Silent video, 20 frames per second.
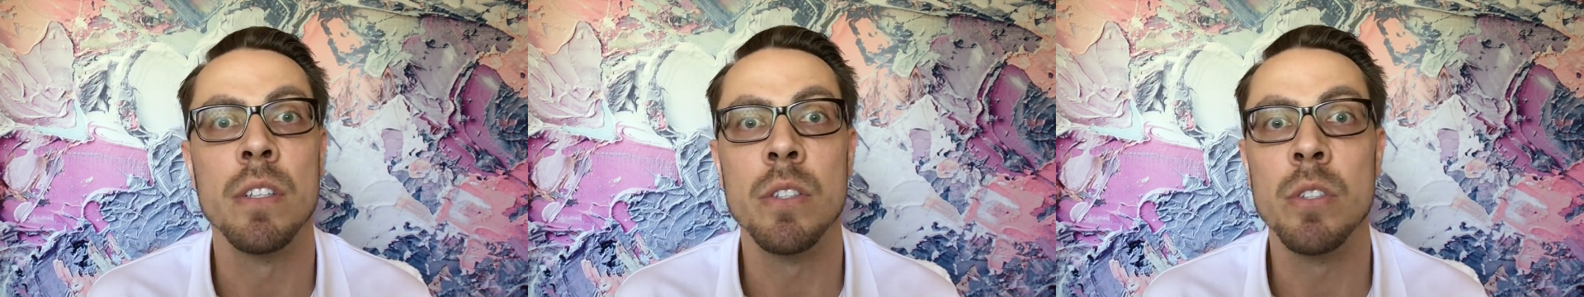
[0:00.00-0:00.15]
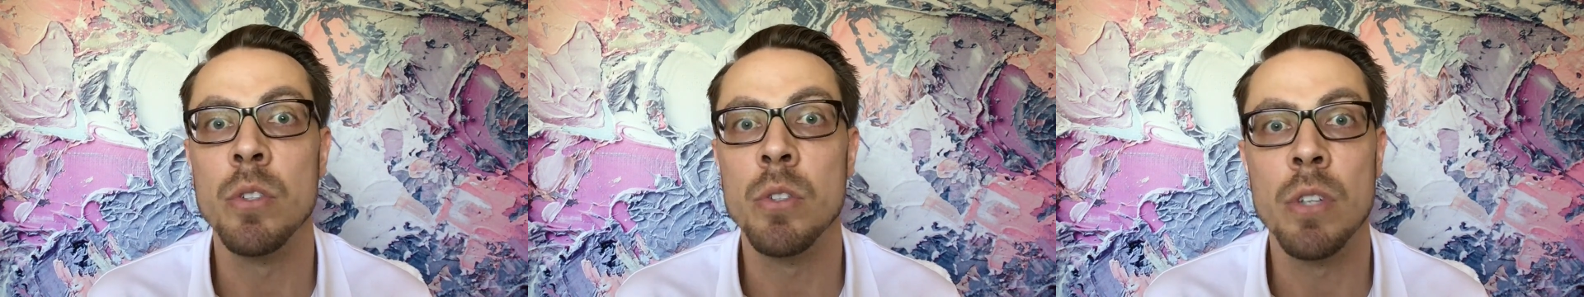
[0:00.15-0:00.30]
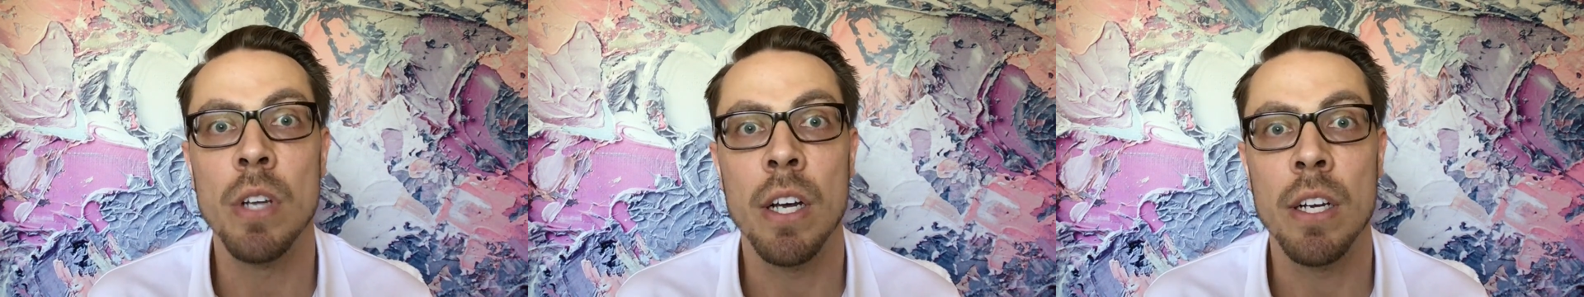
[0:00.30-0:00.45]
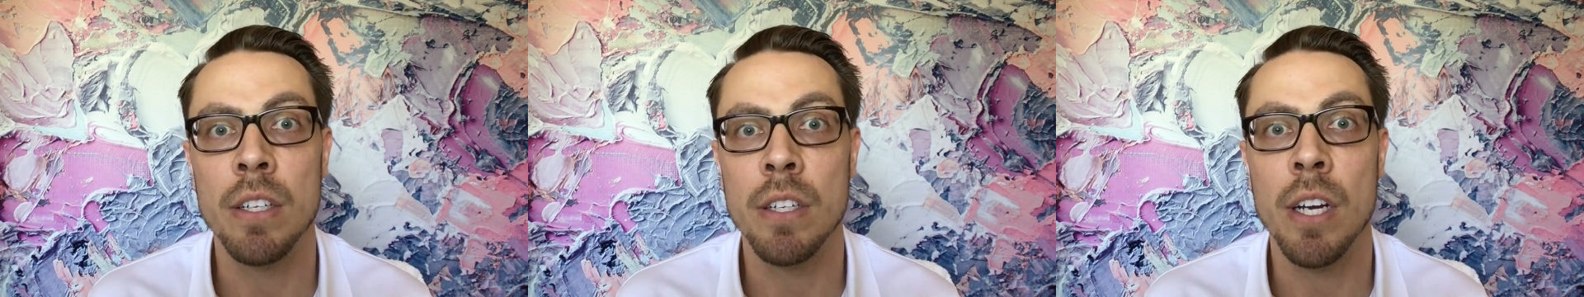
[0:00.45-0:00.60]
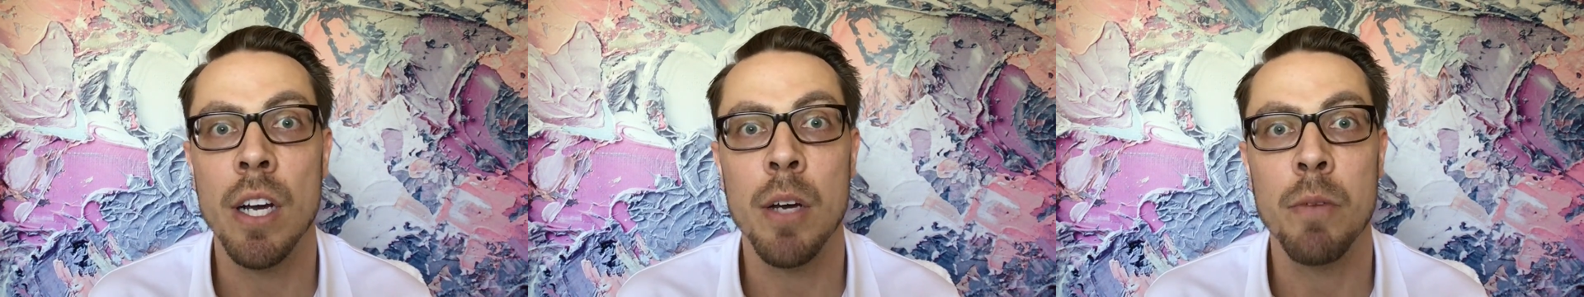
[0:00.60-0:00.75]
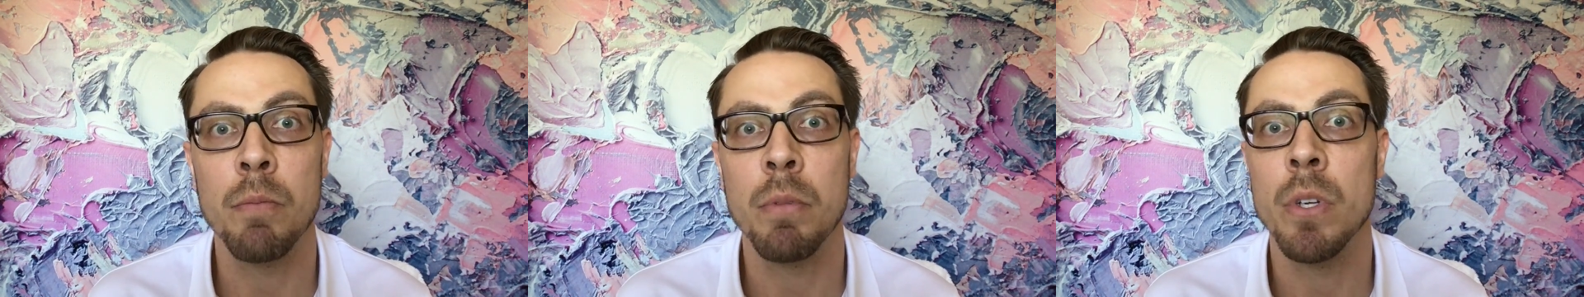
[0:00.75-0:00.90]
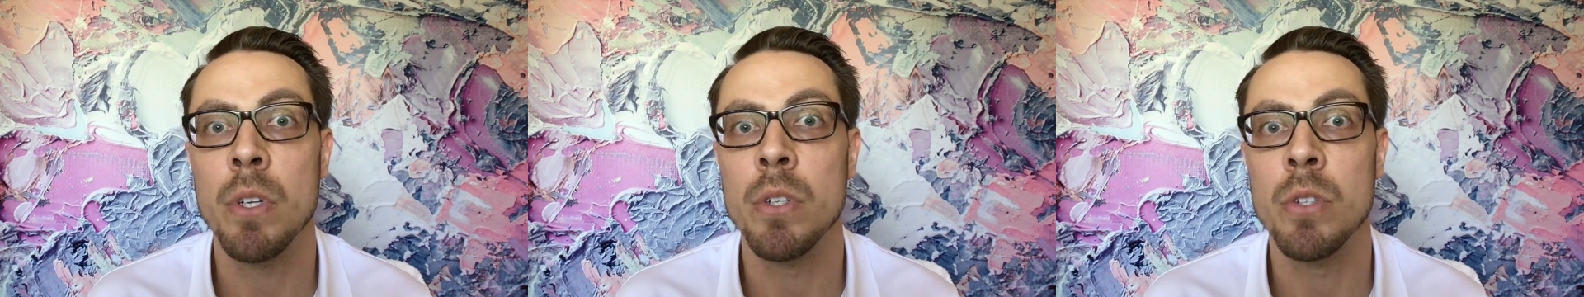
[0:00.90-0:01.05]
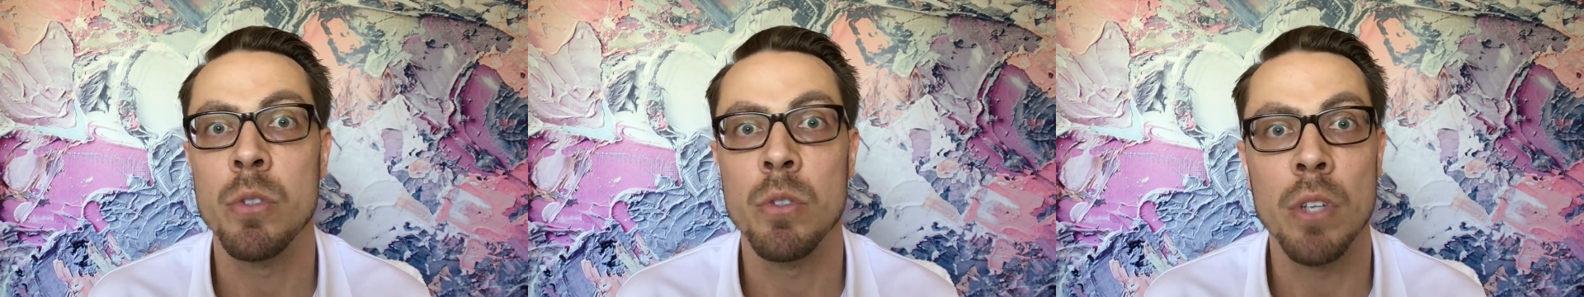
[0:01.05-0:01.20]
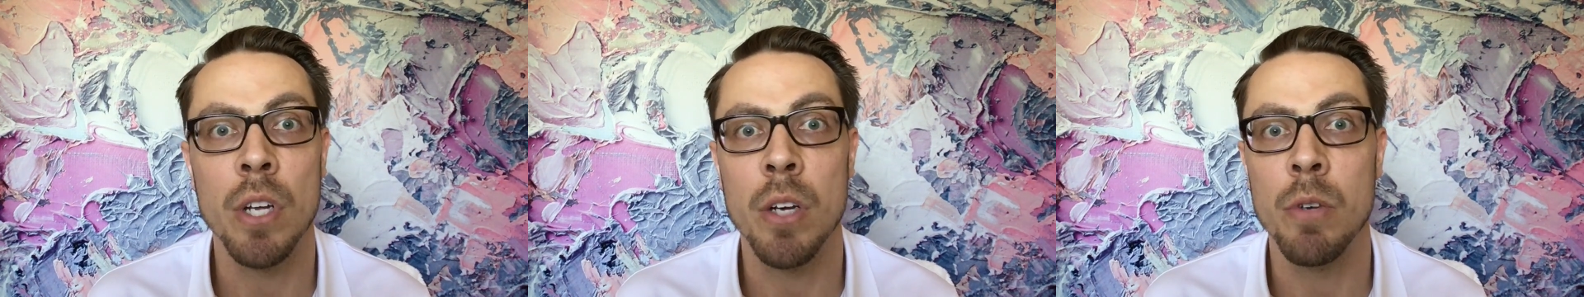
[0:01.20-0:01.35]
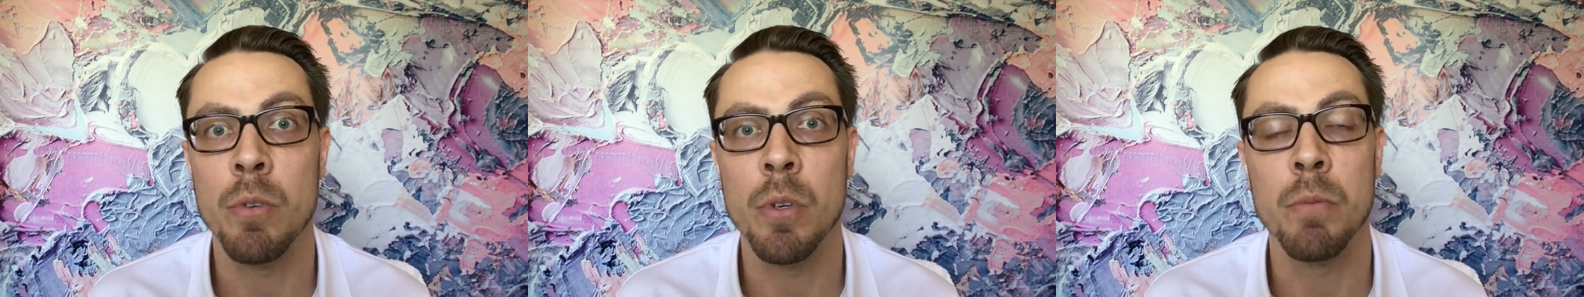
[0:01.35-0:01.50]
Do not copy, do
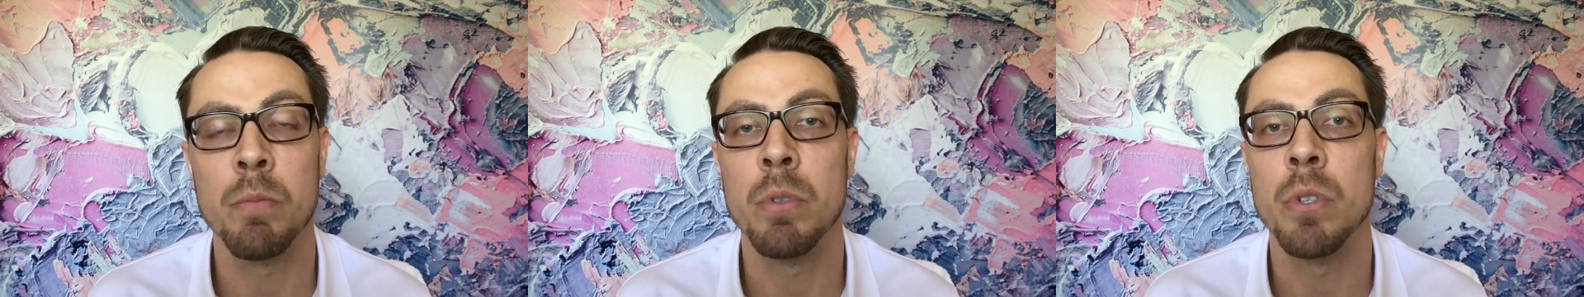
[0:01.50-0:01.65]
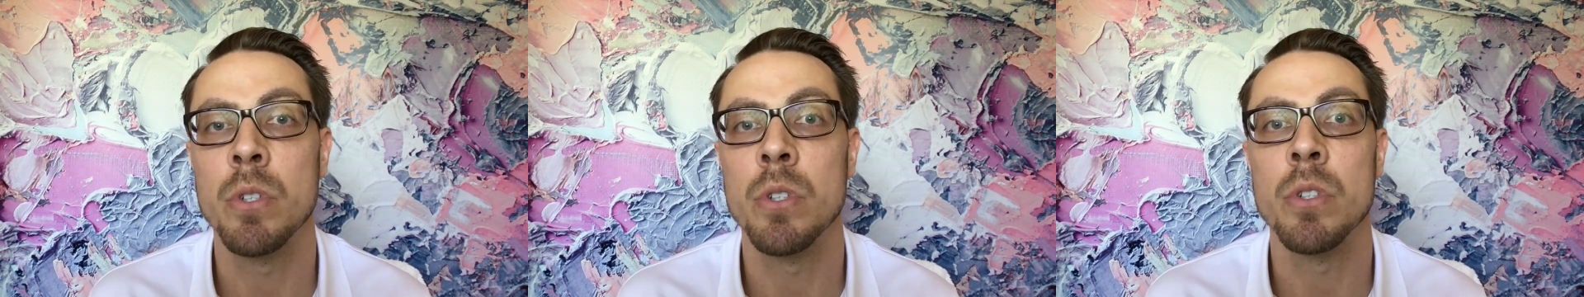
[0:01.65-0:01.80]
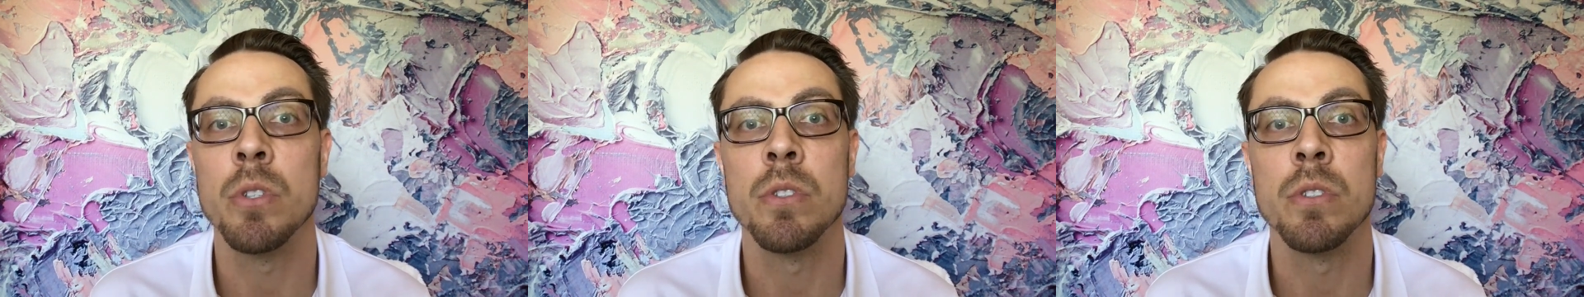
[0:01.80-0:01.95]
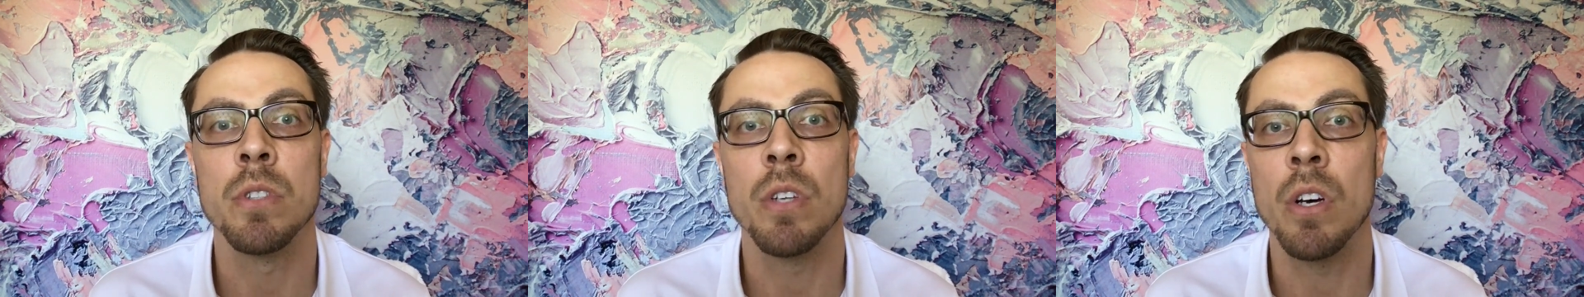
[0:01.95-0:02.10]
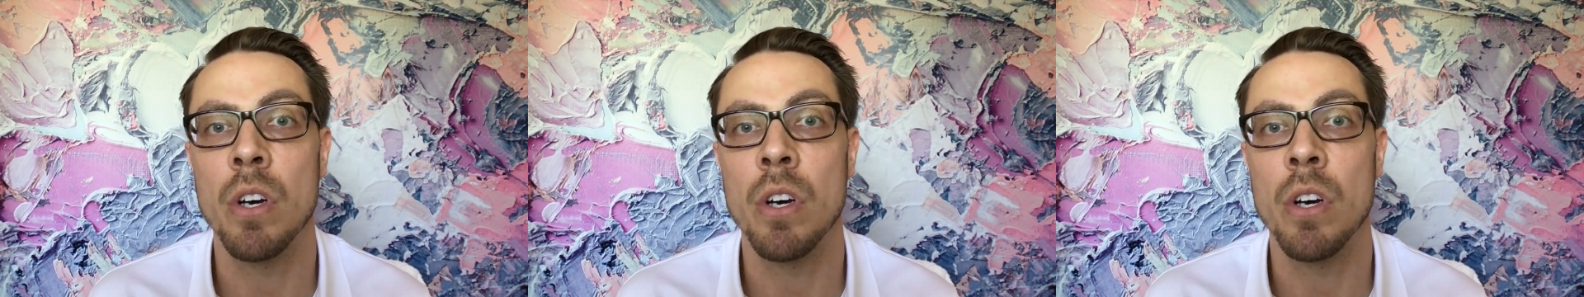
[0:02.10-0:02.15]
not reproduce,